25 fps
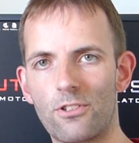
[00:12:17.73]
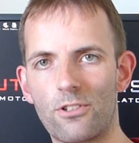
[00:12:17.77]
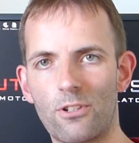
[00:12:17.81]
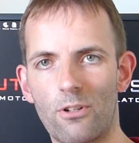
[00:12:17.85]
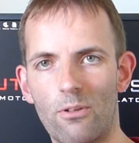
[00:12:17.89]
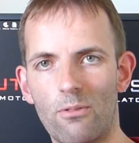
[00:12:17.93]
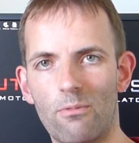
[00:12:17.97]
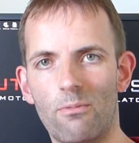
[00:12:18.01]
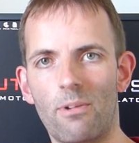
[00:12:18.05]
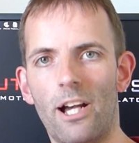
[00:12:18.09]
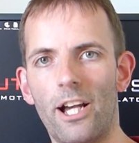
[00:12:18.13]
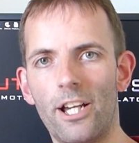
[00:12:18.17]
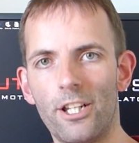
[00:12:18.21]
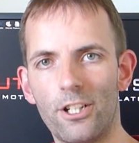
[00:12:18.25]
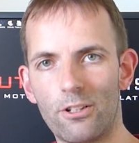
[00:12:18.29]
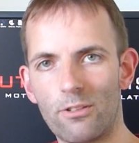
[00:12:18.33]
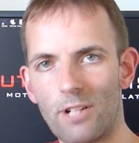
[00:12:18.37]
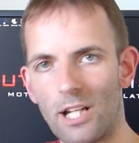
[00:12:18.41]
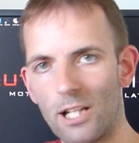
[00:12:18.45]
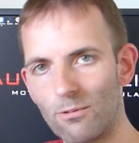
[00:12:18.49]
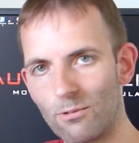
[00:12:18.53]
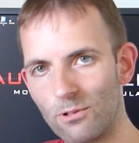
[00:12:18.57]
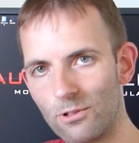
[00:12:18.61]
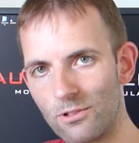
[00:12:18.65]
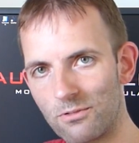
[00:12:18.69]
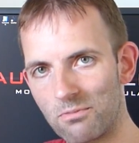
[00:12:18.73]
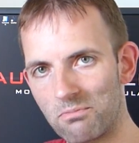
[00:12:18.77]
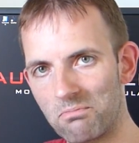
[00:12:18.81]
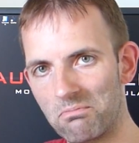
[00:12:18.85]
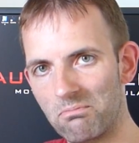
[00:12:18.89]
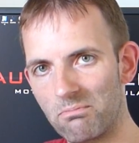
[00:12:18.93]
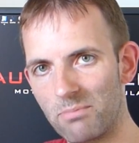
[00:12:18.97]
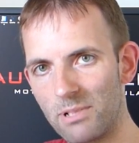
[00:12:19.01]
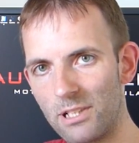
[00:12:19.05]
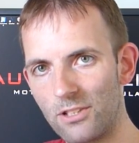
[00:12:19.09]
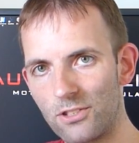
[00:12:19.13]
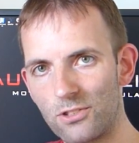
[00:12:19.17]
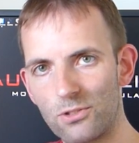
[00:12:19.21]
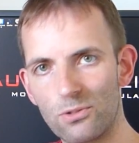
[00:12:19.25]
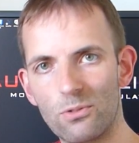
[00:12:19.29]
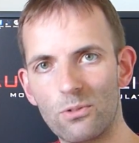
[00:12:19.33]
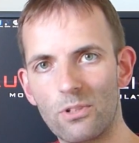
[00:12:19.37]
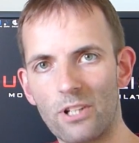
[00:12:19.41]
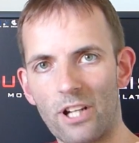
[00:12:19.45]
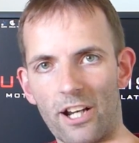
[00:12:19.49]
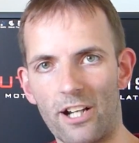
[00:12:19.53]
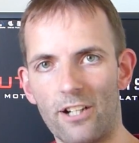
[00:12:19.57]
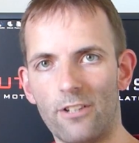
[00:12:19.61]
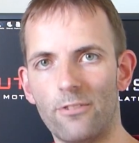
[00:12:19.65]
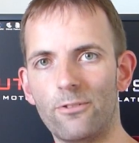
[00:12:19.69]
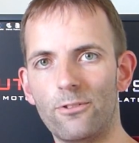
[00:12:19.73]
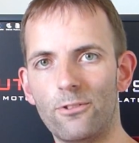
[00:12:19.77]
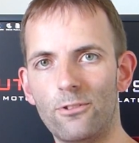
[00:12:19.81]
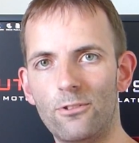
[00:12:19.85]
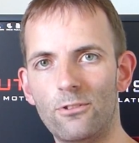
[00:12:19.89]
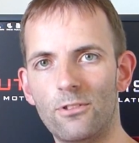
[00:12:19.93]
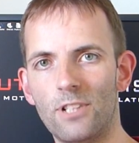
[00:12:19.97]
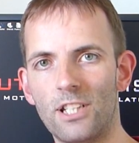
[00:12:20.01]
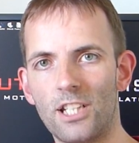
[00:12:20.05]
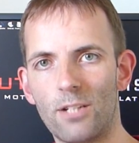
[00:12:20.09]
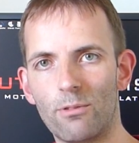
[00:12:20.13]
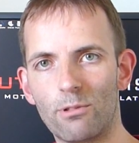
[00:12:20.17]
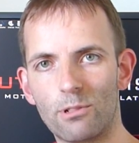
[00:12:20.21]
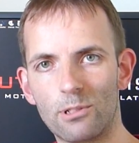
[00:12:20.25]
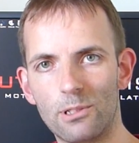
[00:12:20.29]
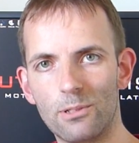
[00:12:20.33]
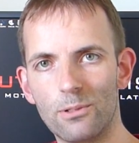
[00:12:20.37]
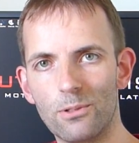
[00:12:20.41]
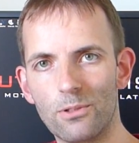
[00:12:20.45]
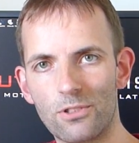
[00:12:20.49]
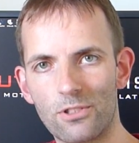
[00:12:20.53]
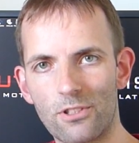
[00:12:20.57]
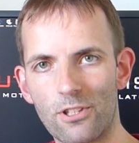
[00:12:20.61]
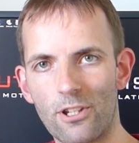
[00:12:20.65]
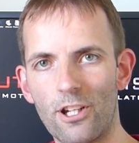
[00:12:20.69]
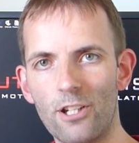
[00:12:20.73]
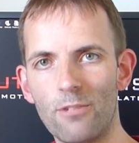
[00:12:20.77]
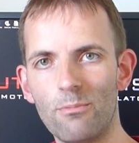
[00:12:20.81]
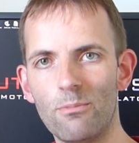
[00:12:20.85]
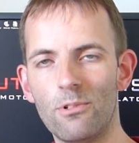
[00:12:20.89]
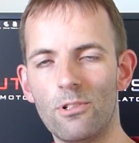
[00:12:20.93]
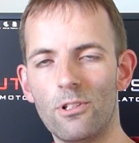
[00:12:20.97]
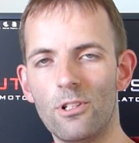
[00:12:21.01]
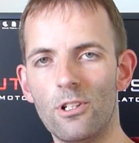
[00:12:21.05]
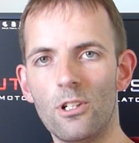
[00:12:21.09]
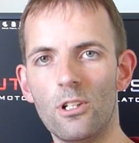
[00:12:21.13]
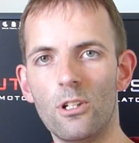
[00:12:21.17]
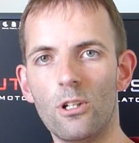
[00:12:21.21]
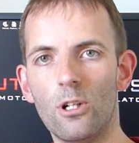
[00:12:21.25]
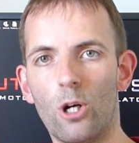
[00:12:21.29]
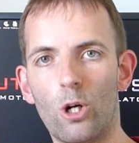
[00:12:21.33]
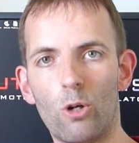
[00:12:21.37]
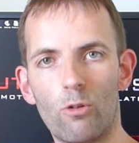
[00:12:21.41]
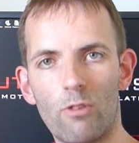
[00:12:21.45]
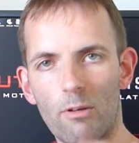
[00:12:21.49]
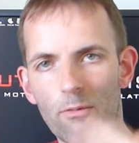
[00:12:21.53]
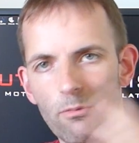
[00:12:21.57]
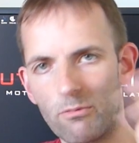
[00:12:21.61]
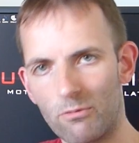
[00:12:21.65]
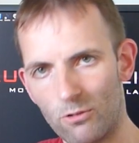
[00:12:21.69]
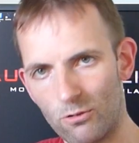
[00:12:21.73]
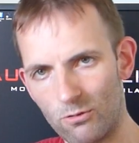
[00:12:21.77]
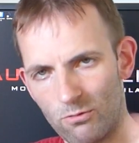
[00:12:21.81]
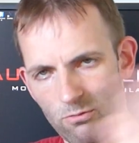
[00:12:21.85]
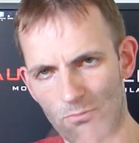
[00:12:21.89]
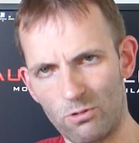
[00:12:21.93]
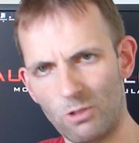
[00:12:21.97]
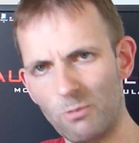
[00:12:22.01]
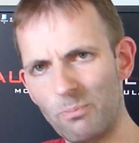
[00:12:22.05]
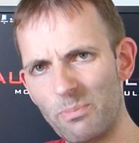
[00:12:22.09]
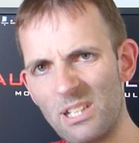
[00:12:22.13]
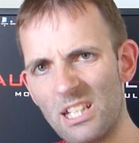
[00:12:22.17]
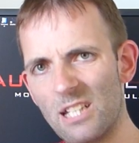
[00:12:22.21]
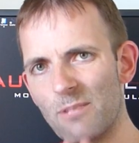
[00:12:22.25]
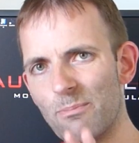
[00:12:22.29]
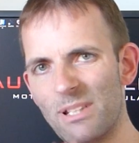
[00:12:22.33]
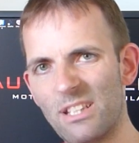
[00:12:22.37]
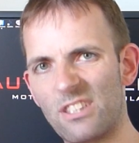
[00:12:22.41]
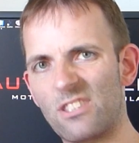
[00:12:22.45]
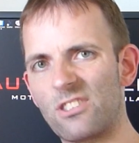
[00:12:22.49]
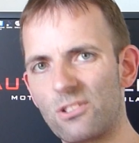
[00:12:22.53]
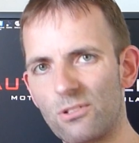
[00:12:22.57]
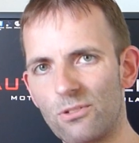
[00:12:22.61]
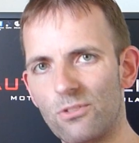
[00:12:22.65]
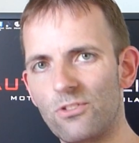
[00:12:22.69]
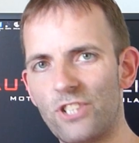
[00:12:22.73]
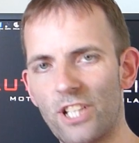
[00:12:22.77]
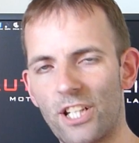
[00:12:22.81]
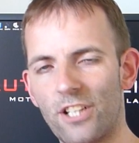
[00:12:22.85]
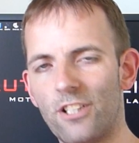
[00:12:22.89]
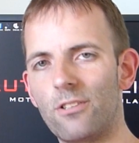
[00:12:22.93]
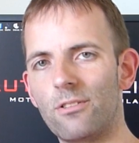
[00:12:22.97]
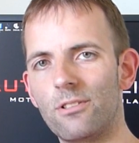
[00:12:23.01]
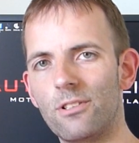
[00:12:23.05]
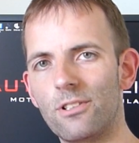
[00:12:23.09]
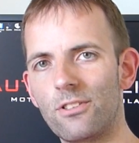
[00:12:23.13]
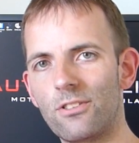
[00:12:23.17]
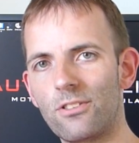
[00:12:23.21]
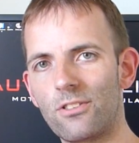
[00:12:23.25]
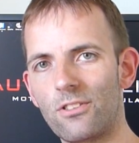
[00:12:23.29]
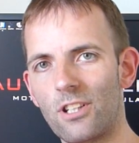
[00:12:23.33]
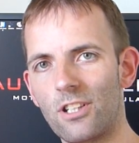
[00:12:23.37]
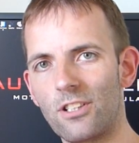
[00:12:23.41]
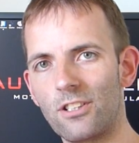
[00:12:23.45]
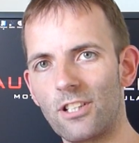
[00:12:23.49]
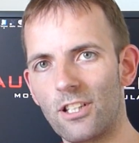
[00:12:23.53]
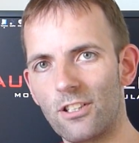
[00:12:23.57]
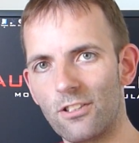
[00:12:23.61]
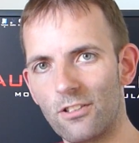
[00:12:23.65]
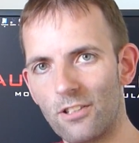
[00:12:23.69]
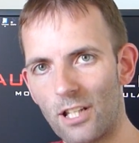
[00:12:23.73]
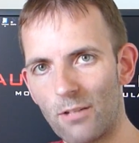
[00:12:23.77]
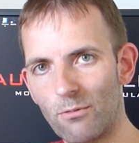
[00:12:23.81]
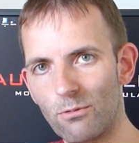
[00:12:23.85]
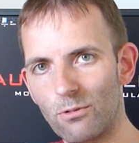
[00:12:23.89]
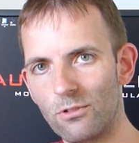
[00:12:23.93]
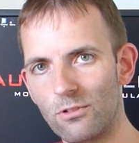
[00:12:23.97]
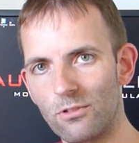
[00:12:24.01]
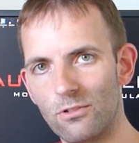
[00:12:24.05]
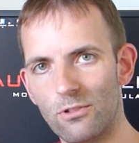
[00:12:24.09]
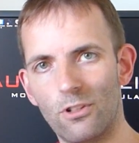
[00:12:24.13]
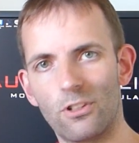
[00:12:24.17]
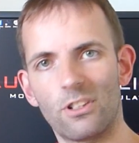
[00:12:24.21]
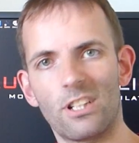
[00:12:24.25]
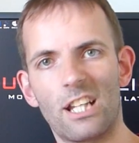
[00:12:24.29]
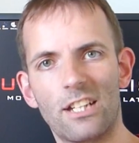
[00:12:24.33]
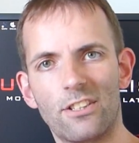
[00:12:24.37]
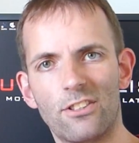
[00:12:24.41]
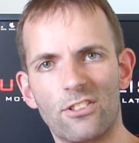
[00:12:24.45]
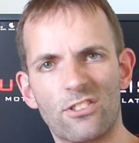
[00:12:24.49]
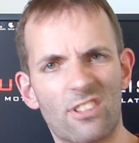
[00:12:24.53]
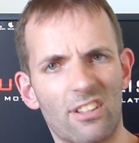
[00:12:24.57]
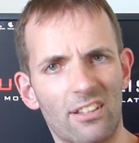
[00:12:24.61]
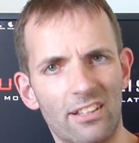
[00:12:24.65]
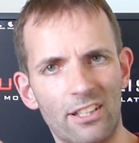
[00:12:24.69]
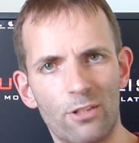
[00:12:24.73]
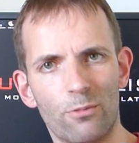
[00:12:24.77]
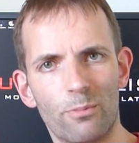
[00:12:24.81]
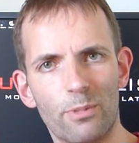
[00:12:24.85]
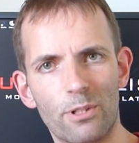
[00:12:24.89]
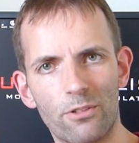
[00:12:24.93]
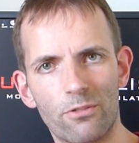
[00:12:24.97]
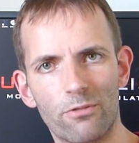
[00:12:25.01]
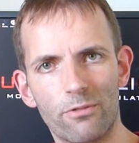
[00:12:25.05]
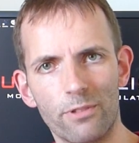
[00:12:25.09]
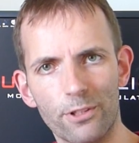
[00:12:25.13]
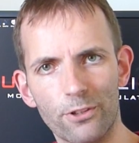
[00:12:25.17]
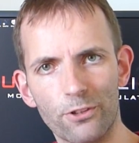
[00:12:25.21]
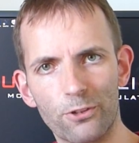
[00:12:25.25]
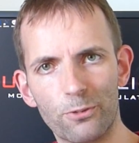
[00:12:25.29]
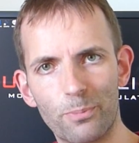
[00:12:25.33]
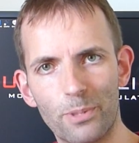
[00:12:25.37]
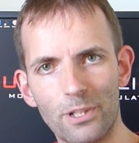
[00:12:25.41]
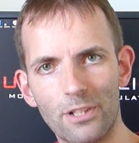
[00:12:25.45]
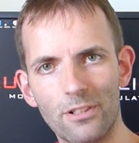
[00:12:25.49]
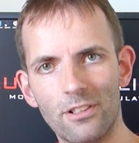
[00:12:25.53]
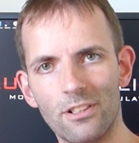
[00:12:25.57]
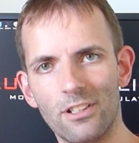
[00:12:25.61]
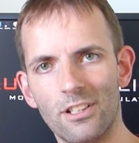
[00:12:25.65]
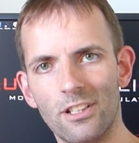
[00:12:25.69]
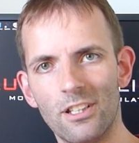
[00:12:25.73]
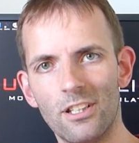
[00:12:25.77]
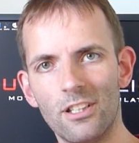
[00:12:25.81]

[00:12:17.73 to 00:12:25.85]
So either I would be too careful and I would lose time, or I would be a bit too generous and then I would not get just a little bit of wheel spin.